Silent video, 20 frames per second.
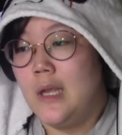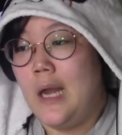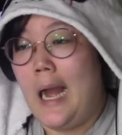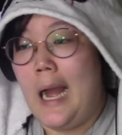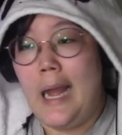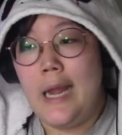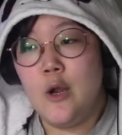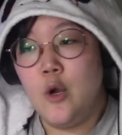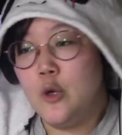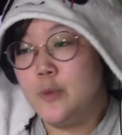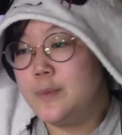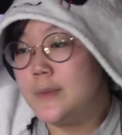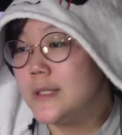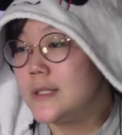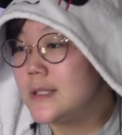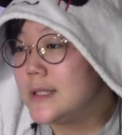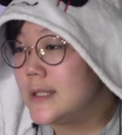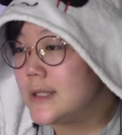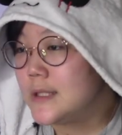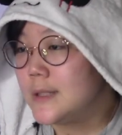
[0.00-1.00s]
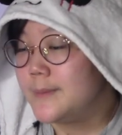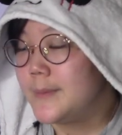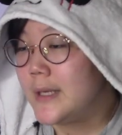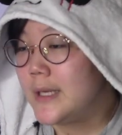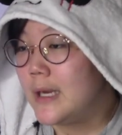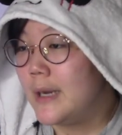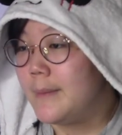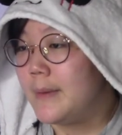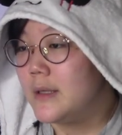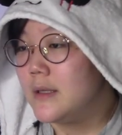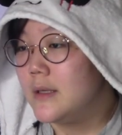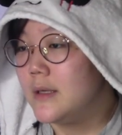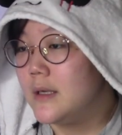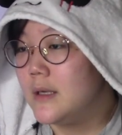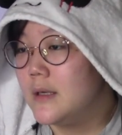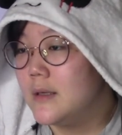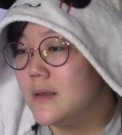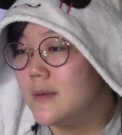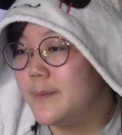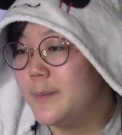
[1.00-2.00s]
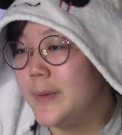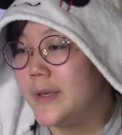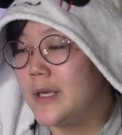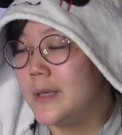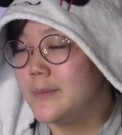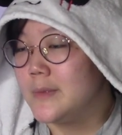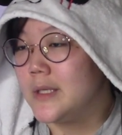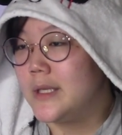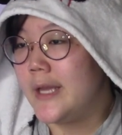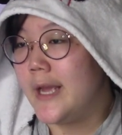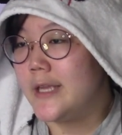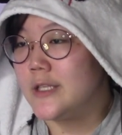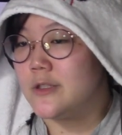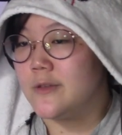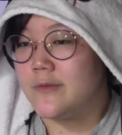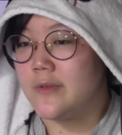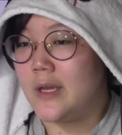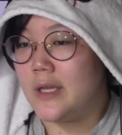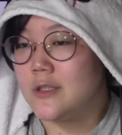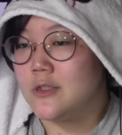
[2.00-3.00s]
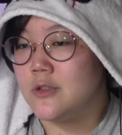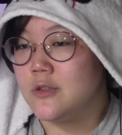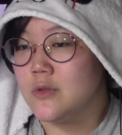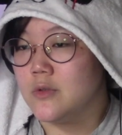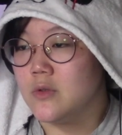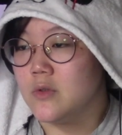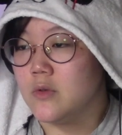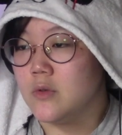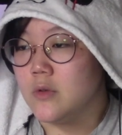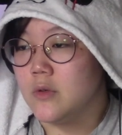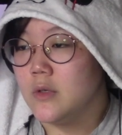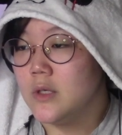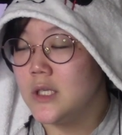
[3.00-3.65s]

I hope this doesn't become the case of that too,